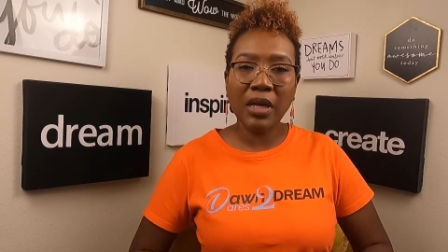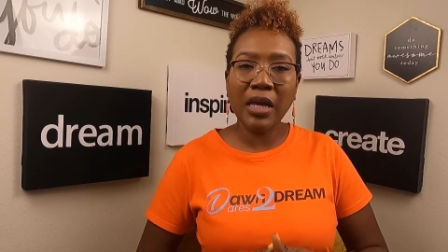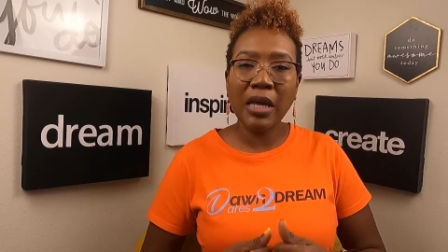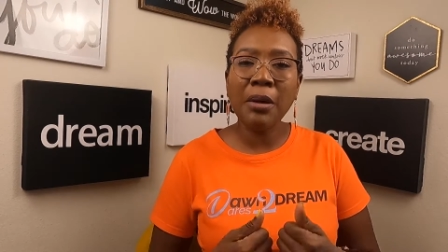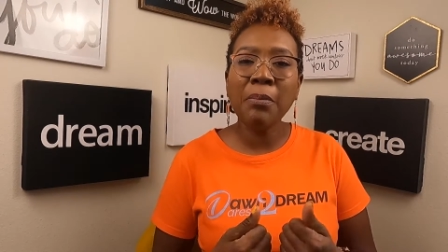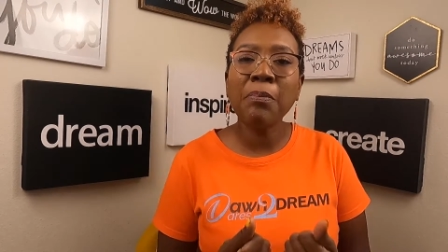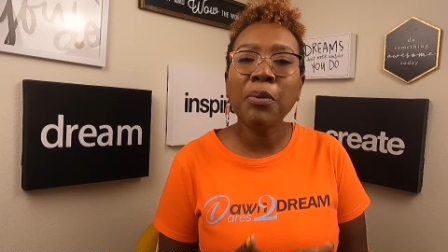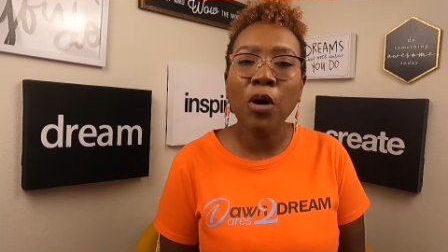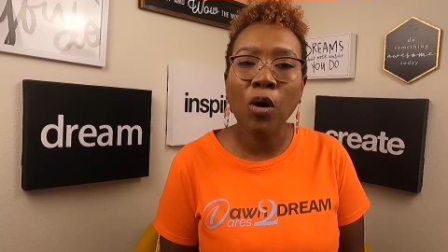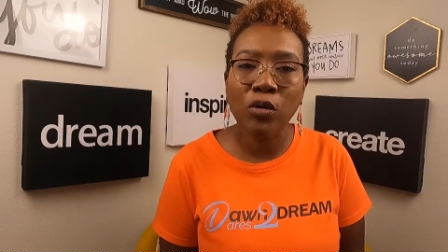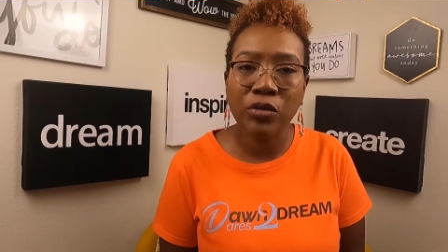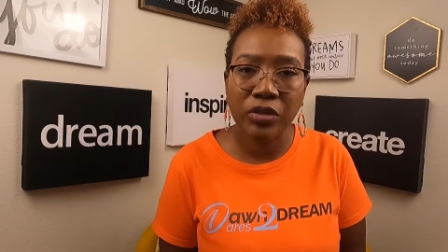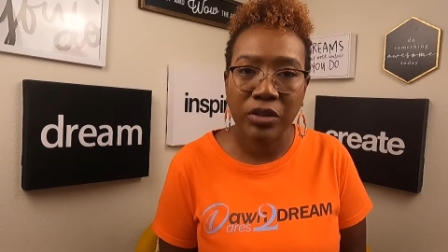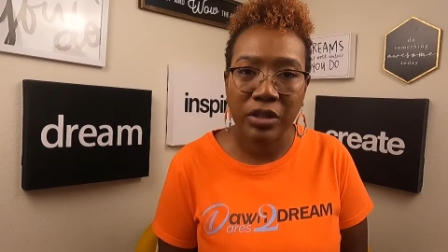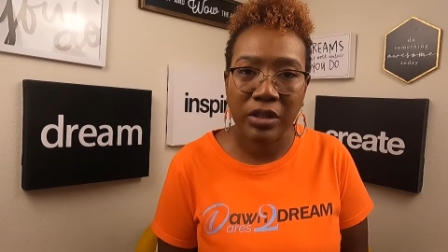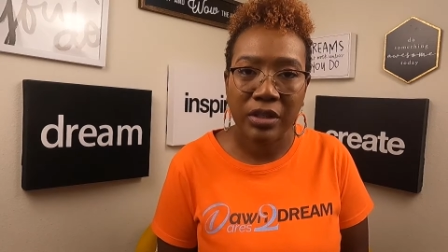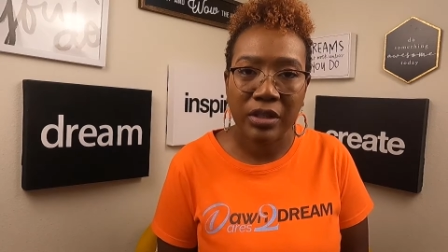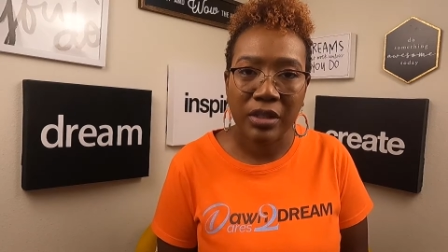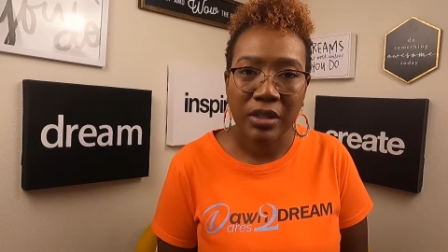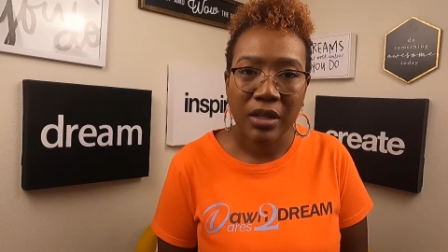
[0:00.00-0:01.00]

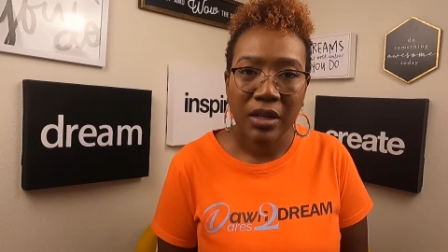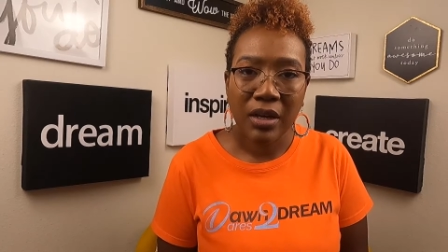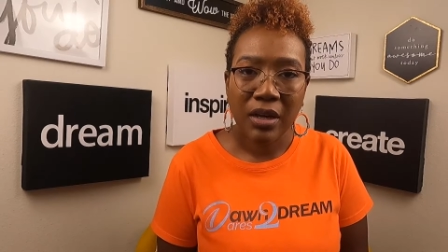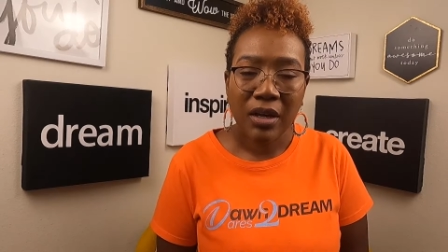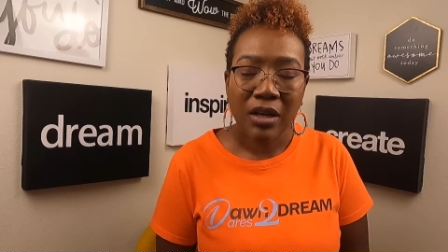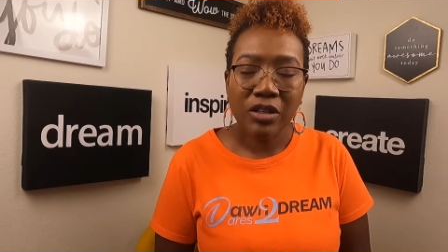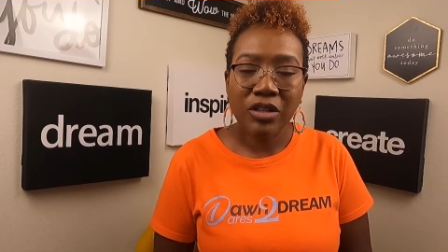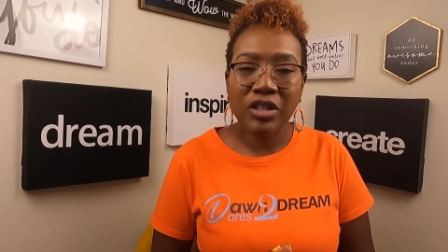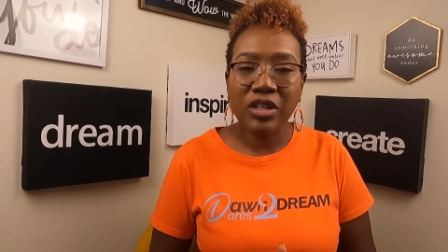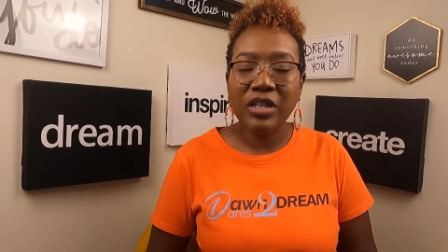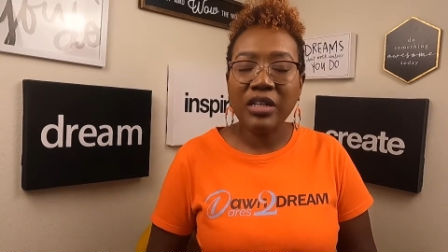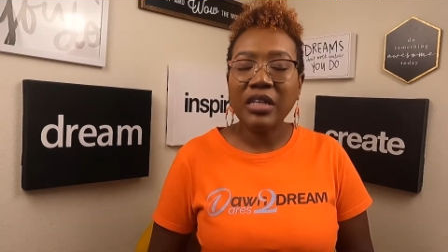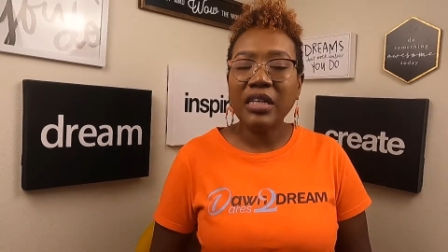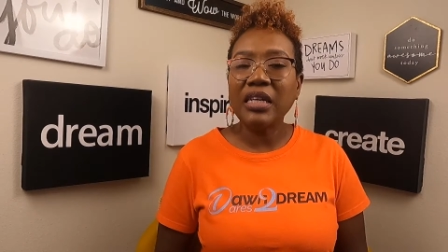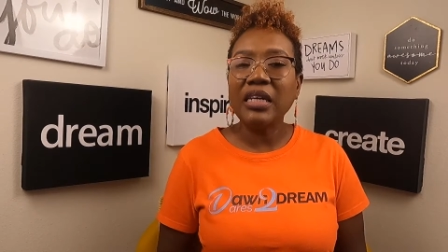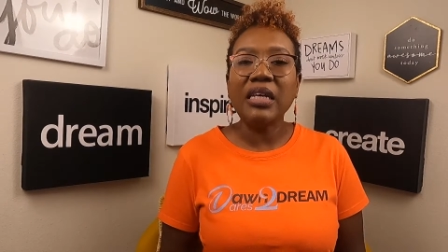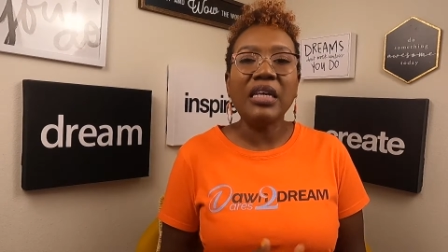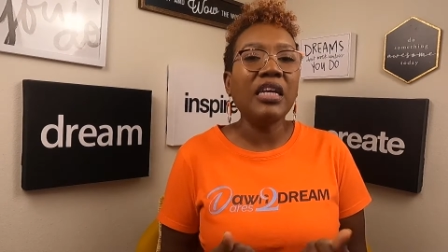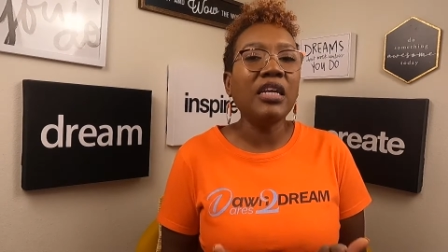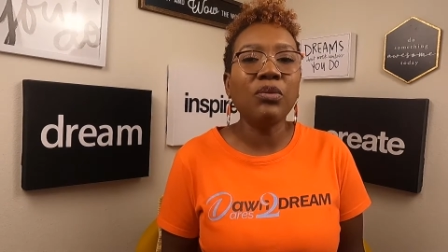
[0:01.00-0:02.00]
impulses to
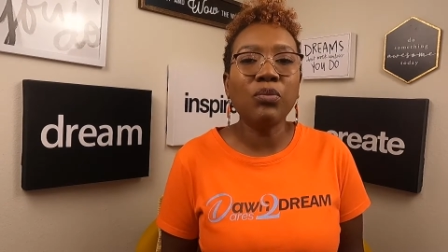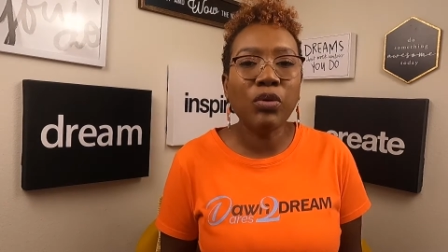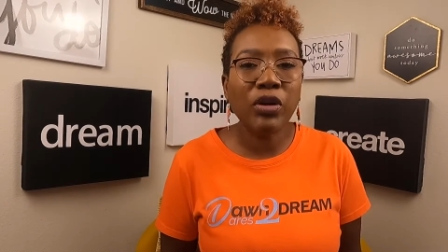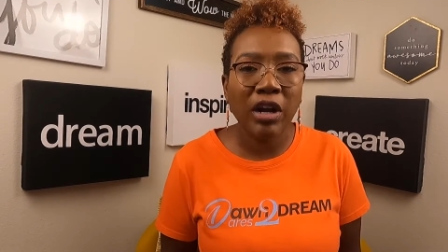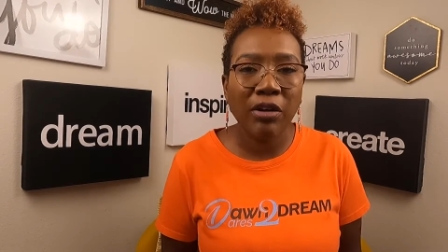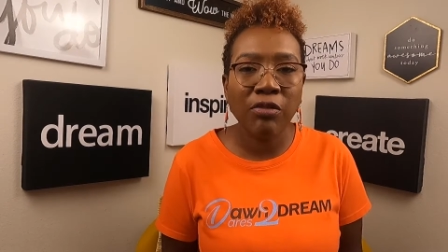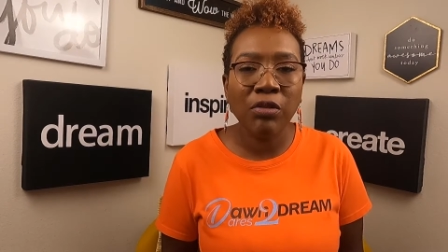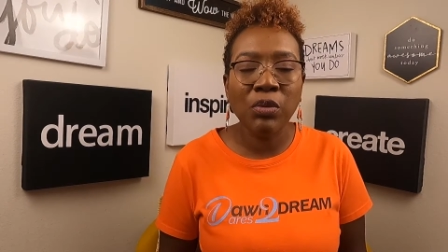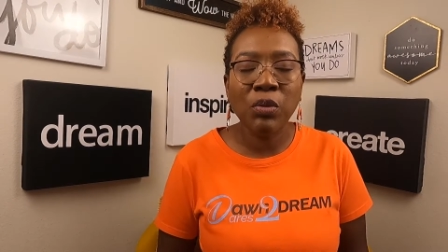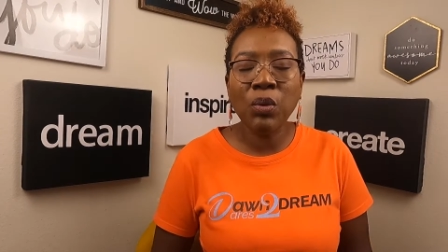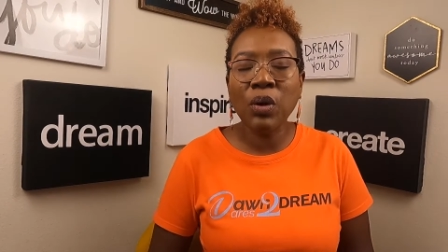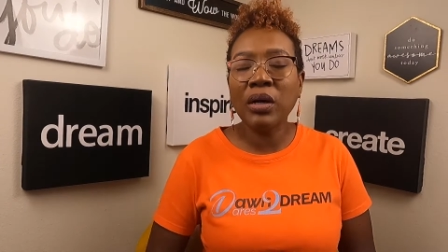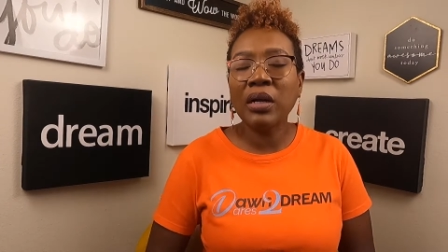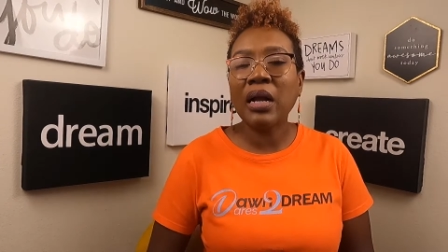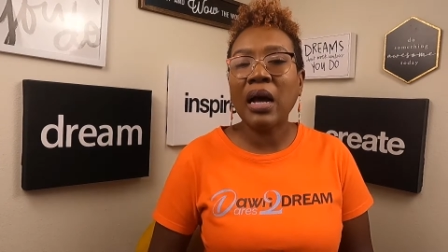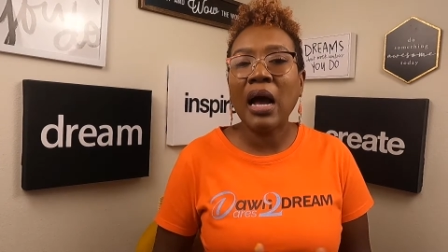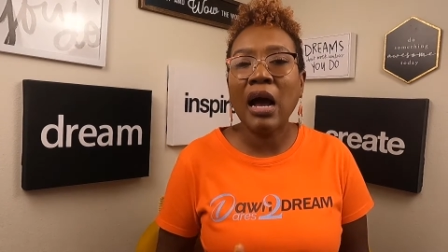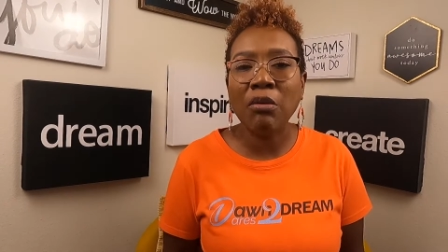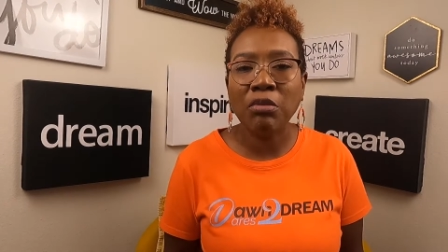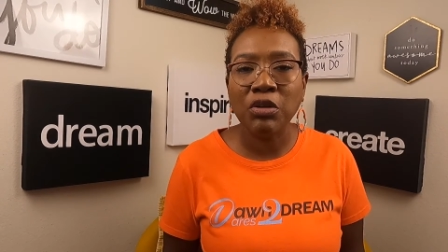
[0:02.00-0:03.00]
eat whatever we want,
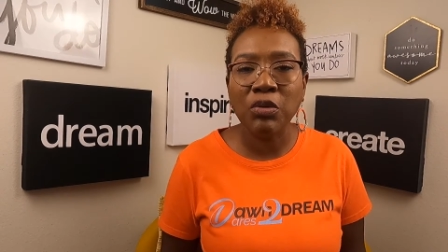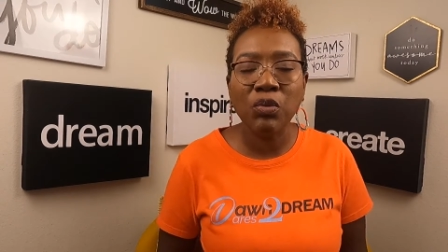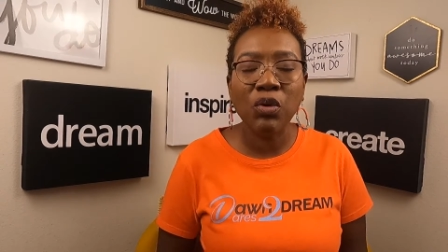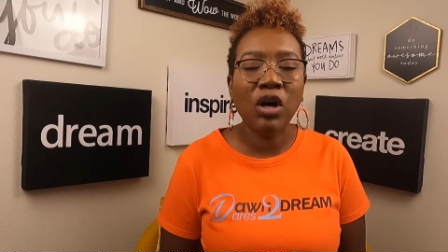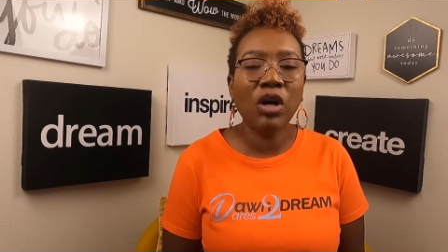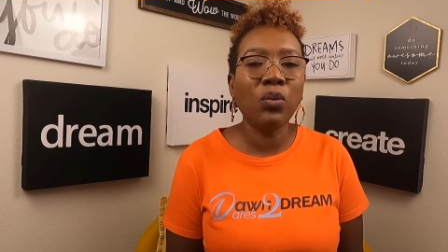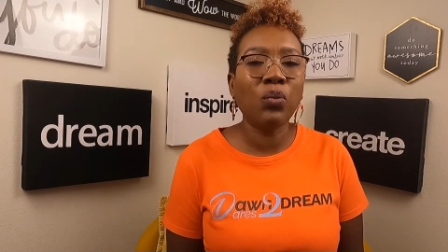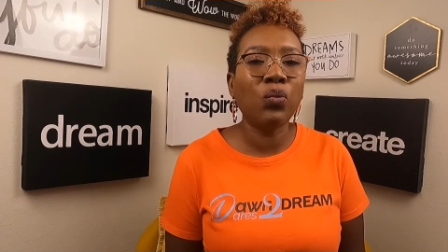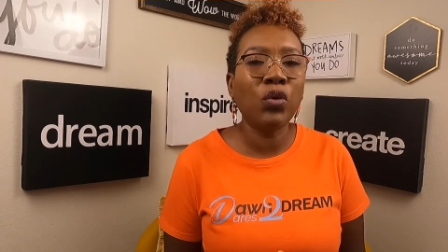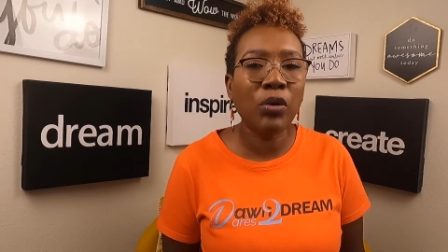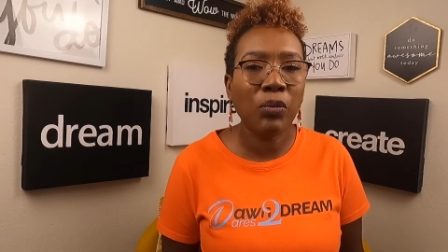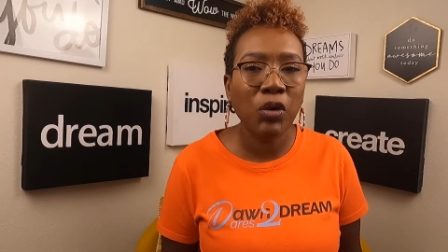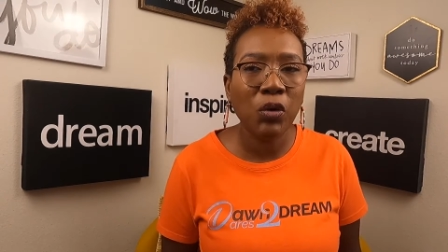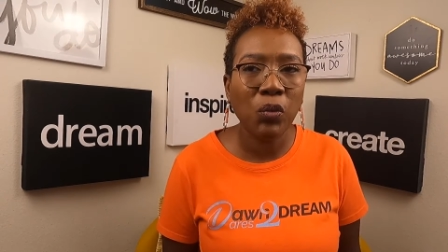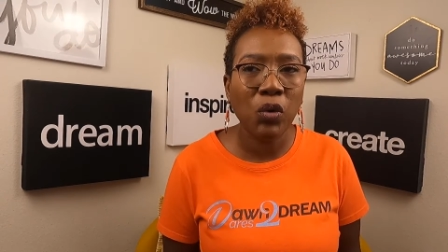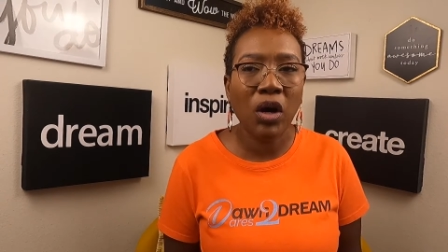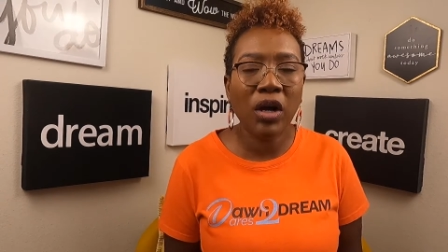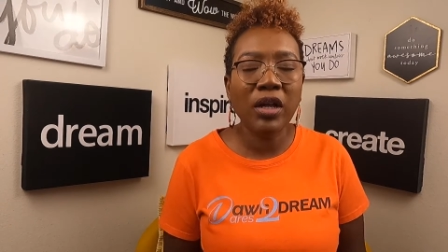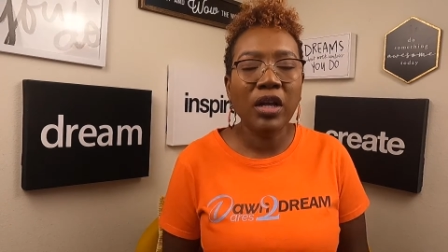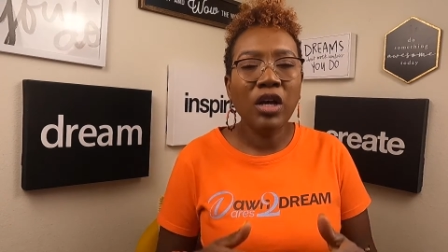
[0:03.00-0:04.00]
how we want, when we
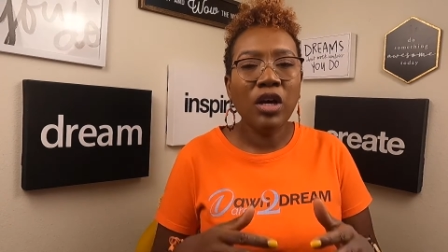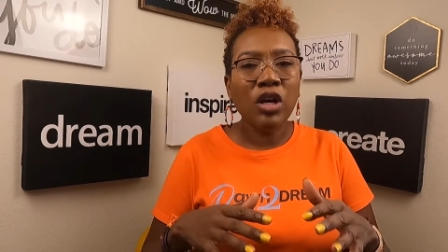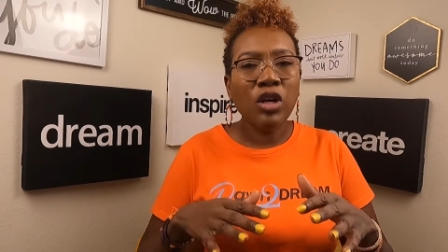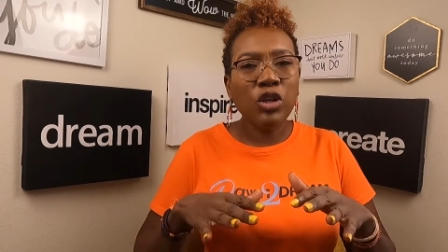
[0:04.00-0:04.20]
want.